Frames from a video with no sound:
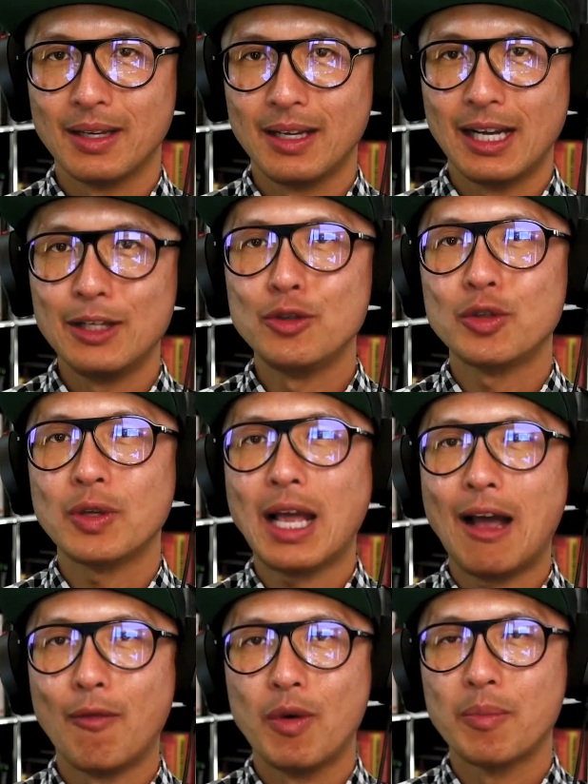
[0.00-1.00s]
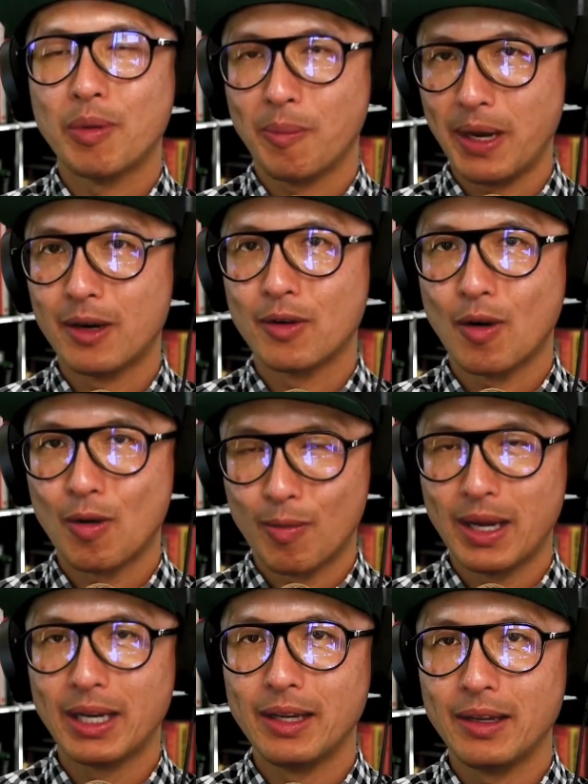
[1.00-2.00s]
And you should have one prepared
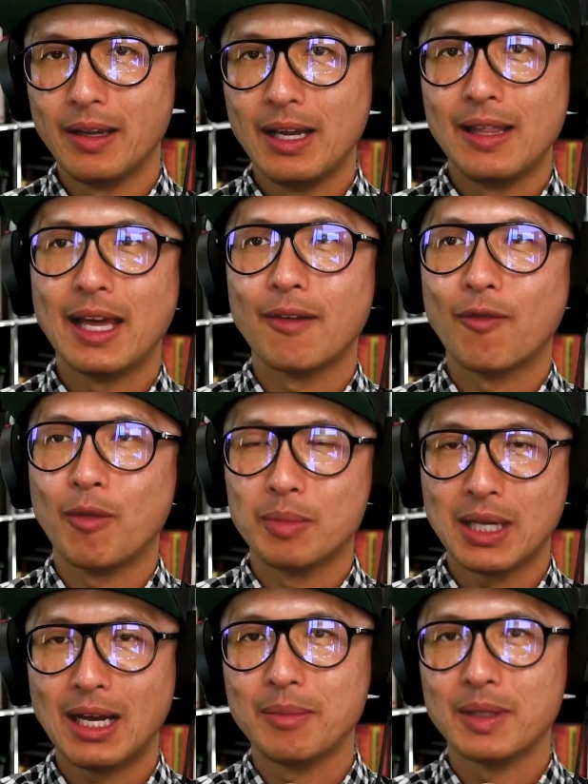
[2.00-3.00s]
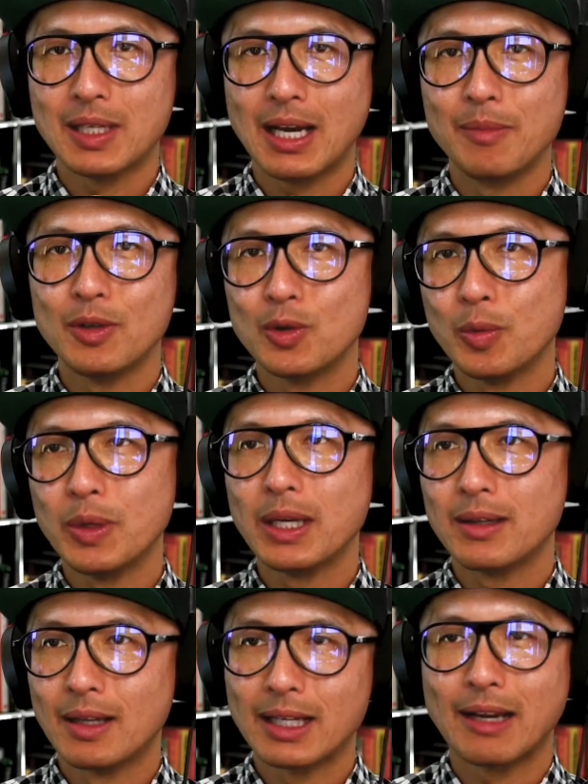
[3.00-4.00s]
already that from time to time you tweak,
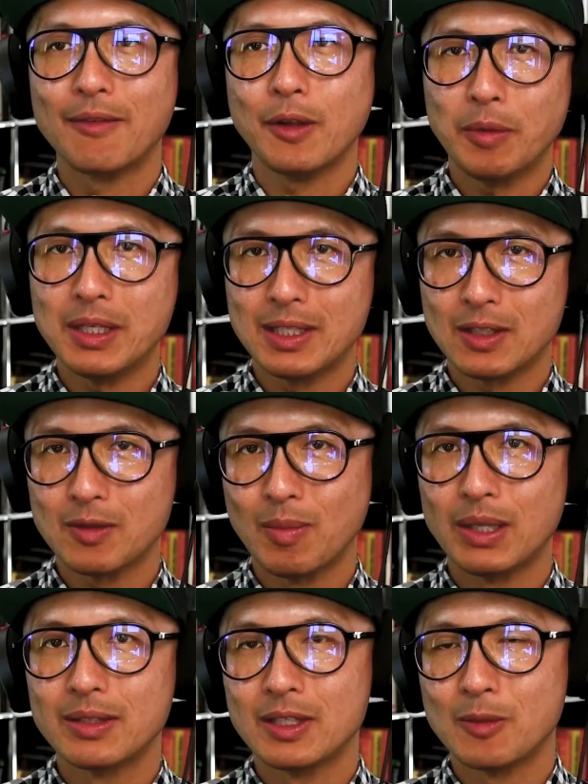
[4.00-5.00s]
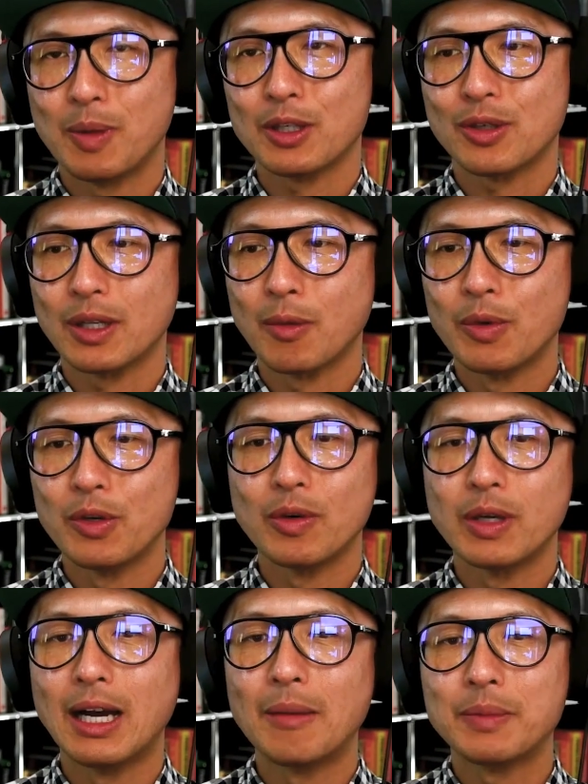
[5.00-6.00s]
like every three to six months, especially when you can
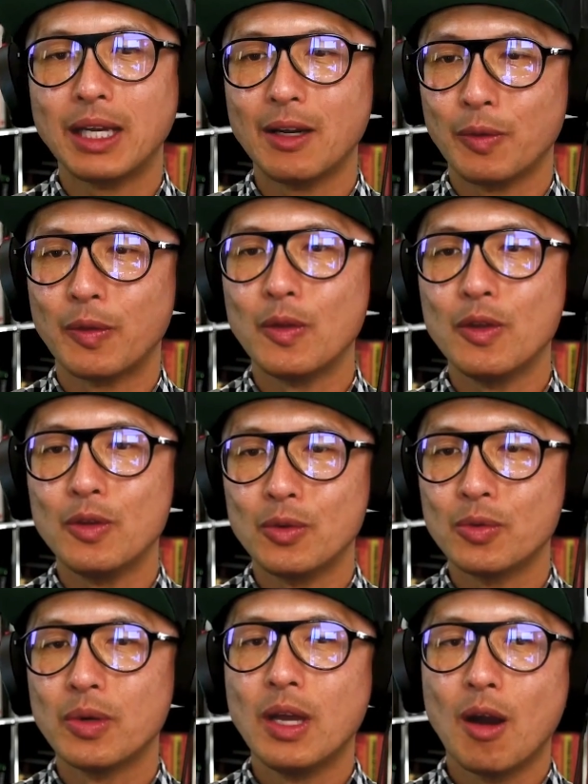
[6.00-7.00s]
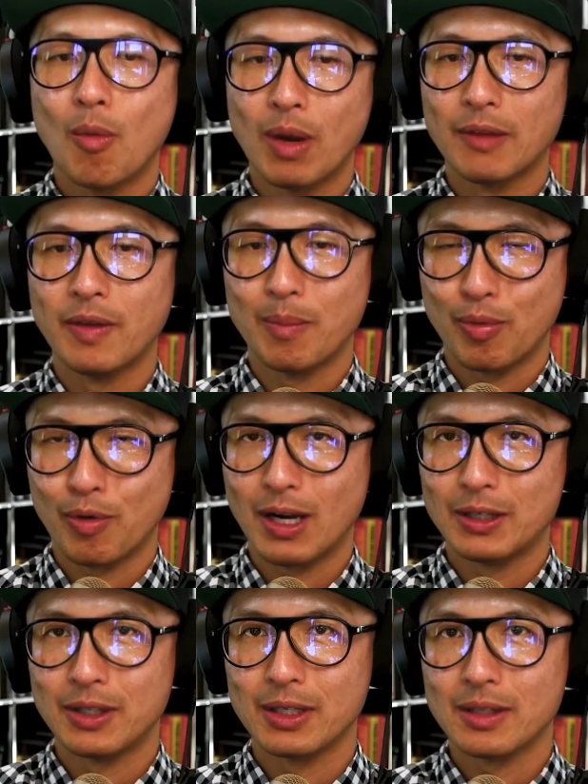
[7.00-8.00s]
update it with new relevant
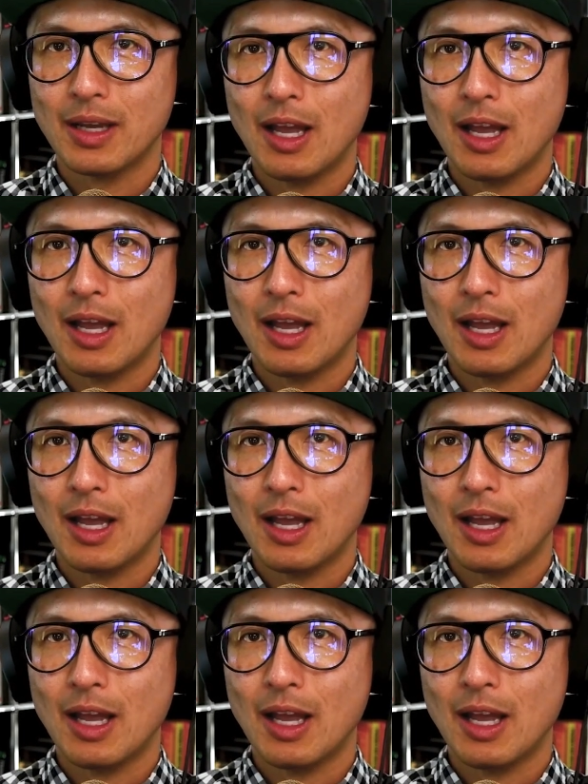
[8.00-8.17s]
projects.